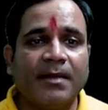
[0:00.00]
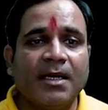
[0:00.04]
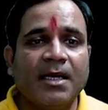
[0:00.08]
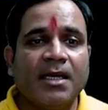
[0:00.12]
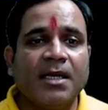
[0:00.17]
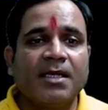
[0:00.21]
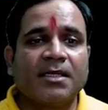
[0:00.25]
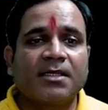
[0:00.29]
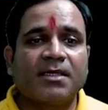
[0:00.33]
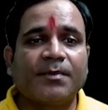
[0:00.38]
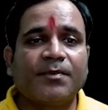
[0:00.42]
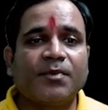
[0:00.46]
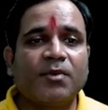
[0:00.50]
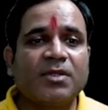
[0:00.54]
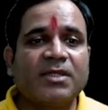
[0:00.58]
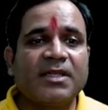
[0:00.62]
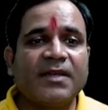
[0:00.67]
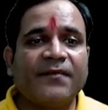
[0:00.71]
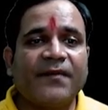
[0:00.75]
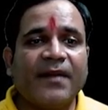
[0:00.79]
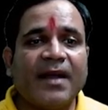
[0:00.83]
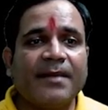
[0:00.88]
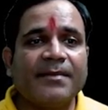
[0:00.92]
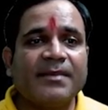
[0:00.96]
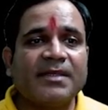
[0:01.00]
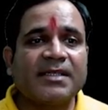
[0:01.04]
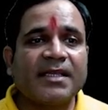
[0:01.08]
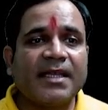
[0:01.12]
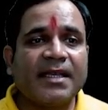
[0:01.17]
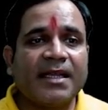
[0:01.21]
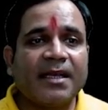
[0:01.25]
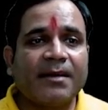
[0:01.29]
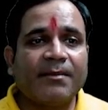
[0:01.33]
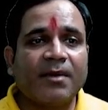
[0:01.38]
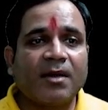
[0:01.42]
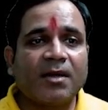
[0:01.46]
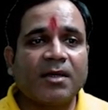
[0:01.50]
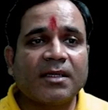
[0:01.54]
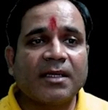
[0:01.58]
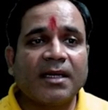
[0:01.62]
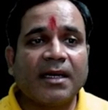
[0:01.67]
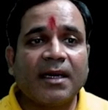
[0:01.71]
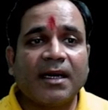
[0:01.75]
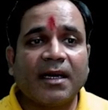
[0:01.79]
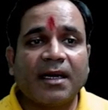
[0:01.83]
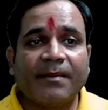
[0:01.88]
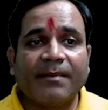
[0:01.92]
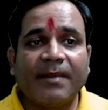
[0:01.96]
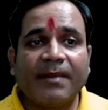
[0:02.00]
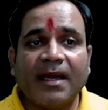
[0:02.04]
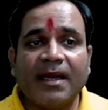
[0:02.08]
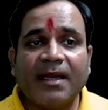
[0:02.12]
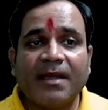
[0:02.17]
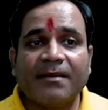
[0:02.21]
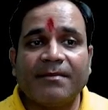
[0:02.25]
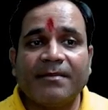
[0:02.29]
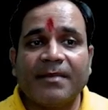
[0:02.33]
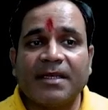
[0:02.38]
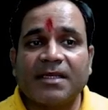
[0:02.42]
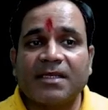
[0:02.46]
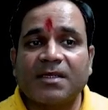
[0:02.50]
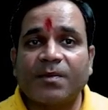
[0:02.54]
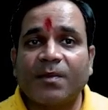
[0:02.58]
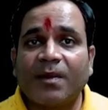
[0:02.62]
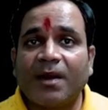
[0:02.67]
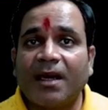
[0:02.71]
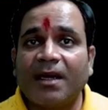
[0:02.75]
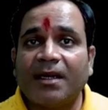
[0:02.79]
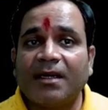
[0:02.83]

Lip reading: Suppose if I'm saying about the herbarium means what?